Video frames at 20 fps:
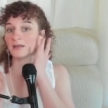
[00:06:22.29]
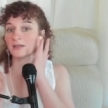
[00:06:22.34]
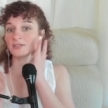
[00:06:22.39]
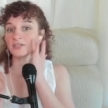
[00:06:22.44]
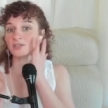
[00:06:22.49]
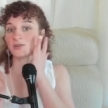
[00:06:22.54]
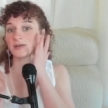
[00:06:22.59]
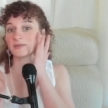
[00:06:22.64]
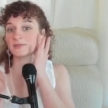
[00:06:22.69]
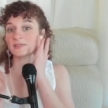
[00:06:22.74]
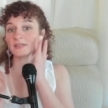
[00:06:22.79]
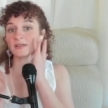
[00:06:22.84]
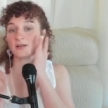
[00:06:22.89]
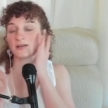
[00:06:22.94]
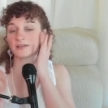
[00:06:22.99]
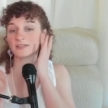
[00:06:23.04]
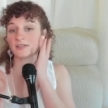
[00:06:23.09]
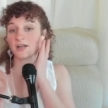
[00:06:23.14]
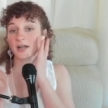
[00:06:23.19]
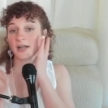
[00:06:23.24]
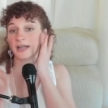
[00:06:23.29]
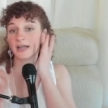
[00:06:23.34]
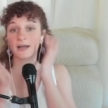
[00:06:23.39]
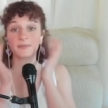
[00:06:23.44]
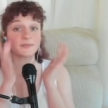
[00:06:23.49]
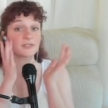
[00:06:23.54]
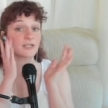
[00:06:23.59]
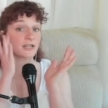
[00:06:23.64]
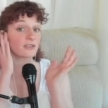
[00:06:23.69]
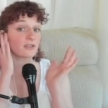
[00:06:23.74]
do you guys uh, sorry
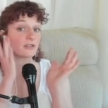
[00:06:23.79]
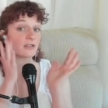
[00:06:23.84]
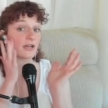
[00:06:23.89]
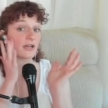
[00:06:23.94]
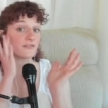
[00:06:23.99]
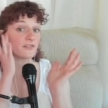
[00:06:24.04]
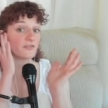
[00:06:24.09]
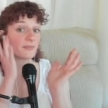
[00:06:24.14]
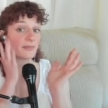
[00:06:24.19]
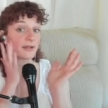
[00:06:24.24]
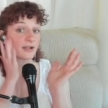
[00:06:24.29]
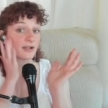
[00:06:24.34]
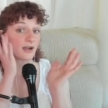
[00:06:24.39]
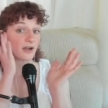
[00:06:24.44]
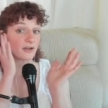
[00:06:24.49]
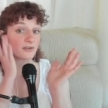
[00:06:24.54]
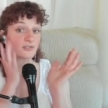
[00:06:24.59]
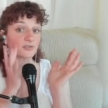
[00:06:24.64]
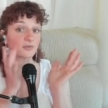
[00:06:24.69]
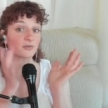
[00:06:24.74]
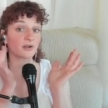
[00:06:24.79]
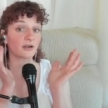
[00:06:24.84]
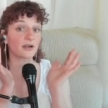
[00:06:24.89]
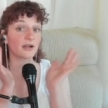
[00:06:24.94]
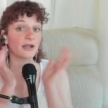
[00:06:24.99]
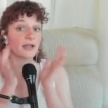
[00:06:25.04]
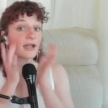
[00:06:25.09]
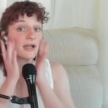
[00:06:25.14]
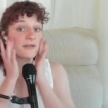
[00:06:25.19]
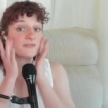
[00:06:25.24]
i'm sorry the love of my contour
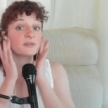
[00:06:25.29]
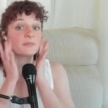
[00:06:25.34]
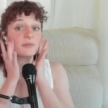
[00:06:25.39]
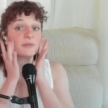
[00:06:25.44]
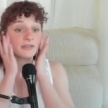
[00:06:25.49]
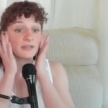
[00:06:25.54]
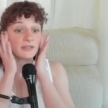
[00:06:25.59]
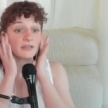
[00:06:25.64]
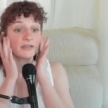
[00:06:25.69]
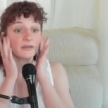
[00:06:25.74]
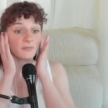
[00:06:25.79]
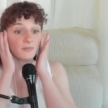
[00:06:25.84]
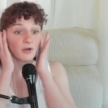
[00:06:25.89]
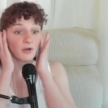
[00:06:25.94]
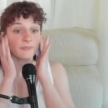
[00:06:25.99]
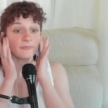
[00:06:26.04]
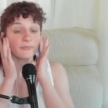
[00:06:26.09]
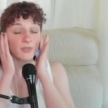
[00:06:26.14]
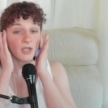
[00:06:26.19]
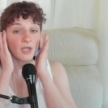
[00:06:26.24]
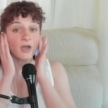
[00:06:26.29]
i have to blend it in more